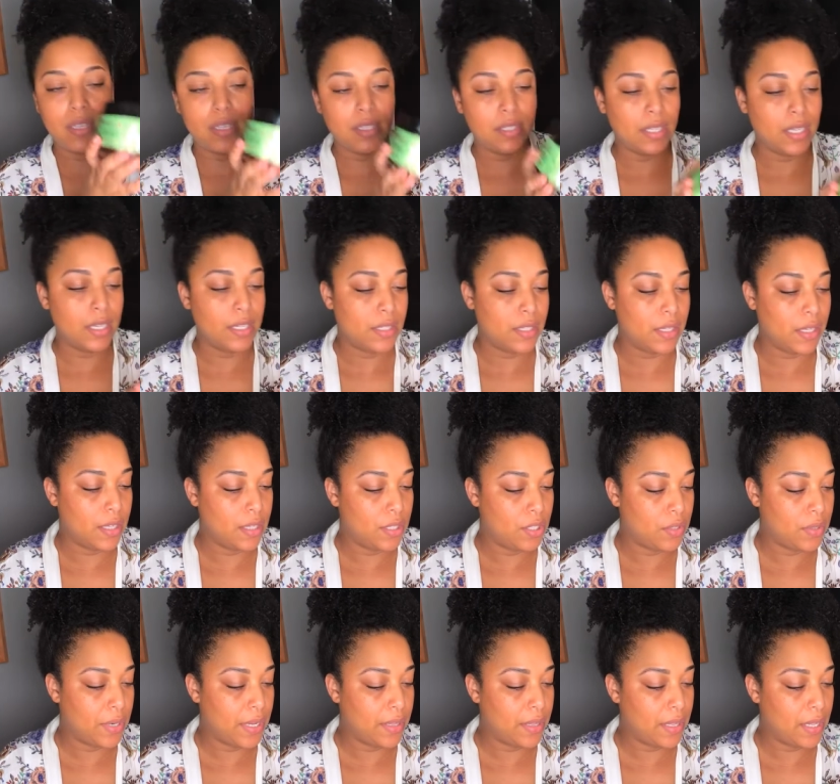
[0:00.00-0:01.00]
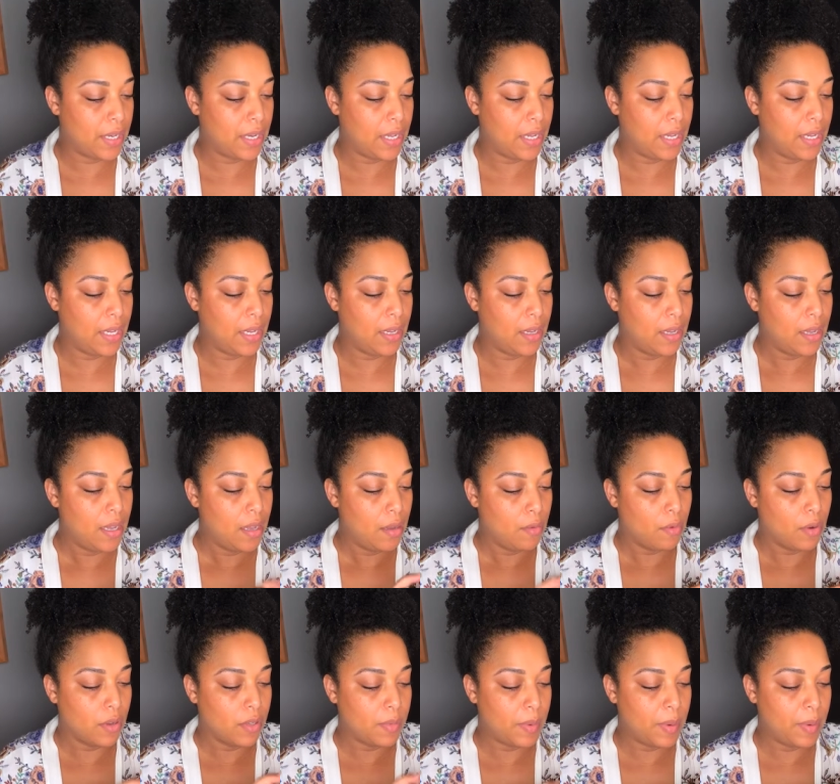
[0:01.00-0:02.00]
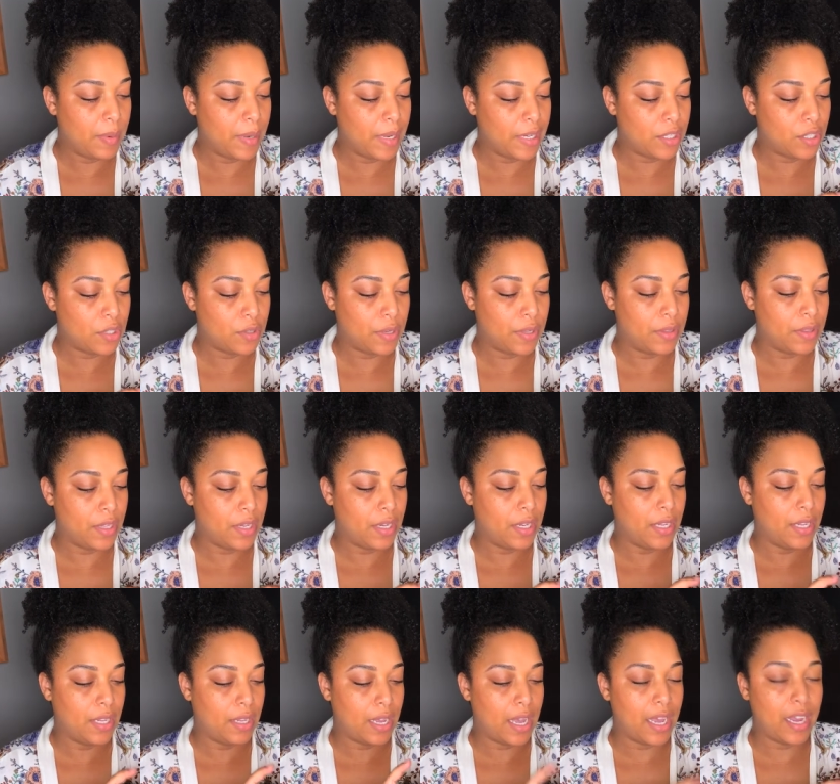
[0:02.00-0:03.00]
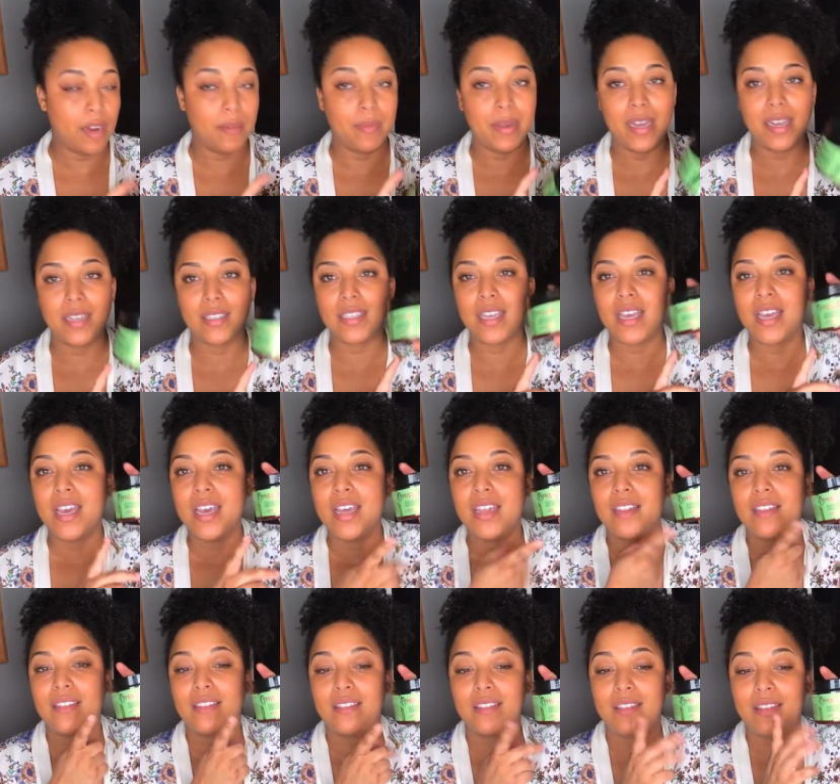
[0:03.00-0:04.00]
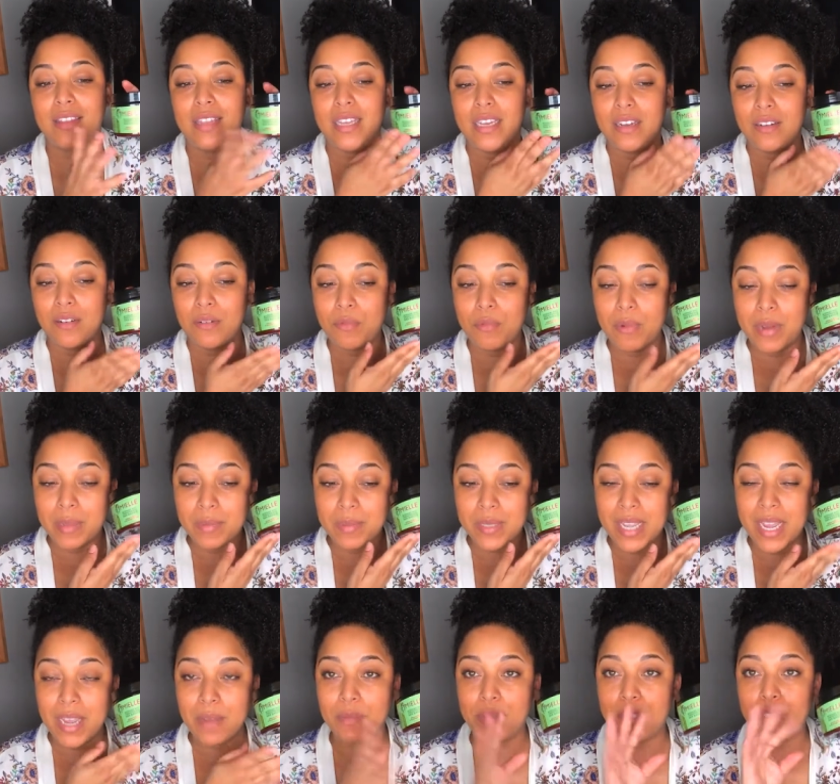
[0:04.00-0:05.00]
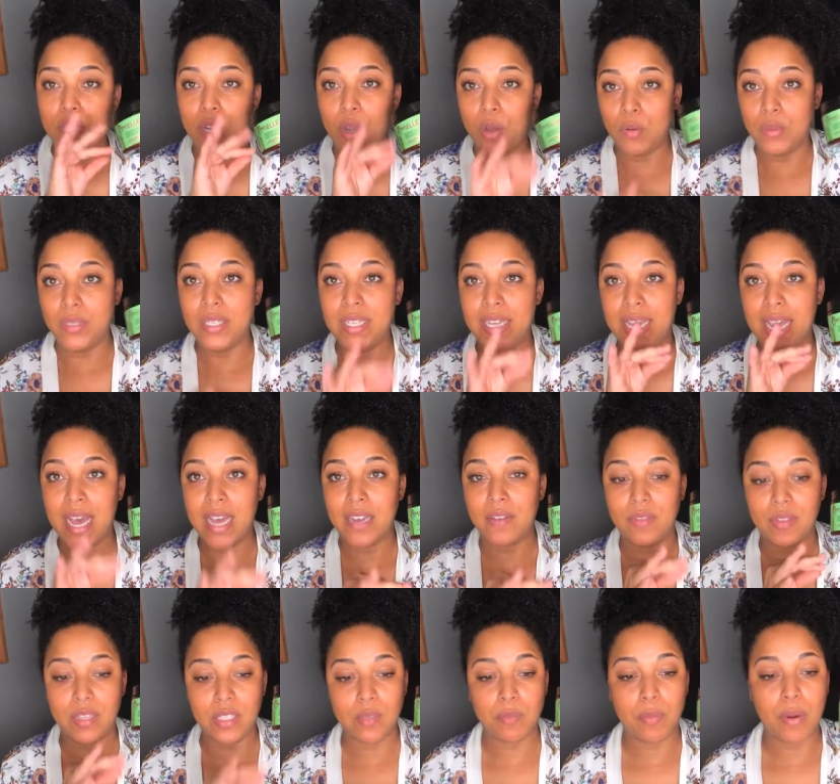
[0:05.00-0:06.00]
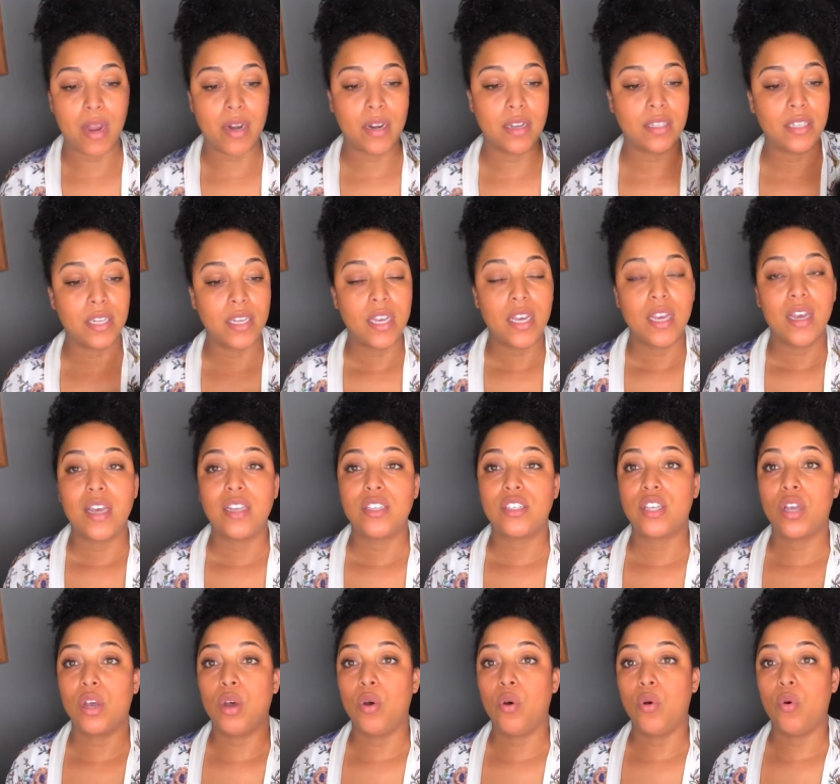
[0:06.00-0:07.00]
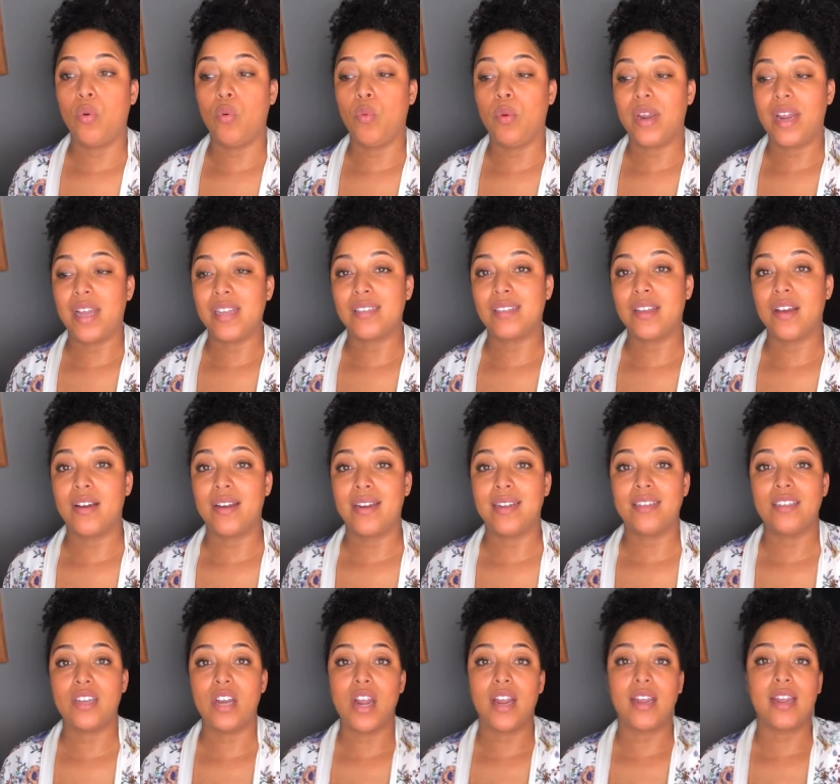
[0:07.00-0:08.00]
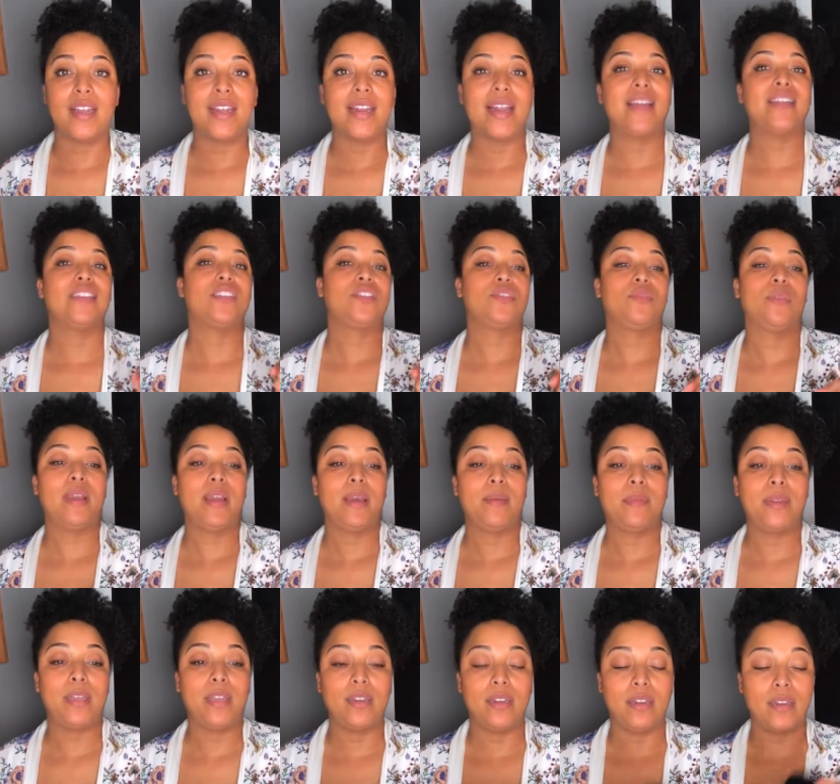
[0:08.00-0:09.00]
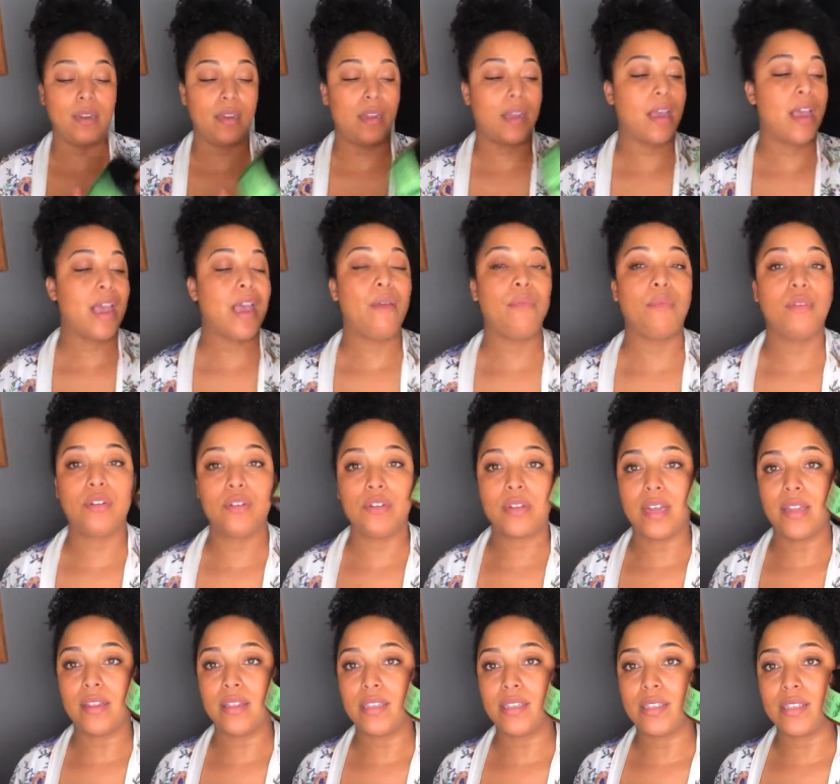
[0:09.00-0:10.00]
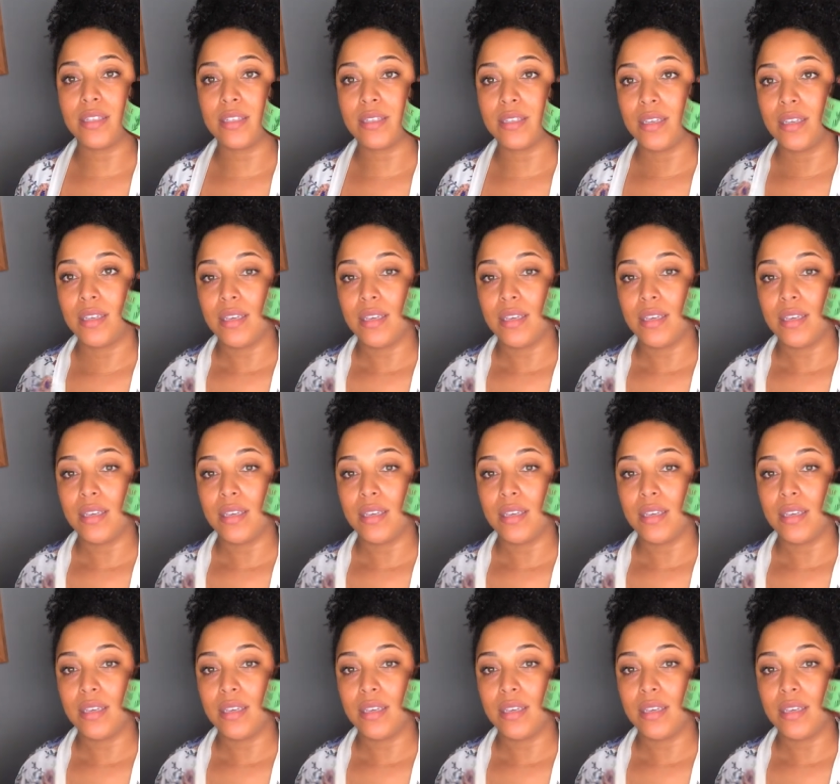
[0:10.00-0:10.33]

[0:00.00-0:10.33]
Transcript: This is the Strengthening, Rosemary Ranch Strengthening Hair Mask. Their website was totally out of this product. So when I saw it in Target, I just grabbed it. I wanna try this.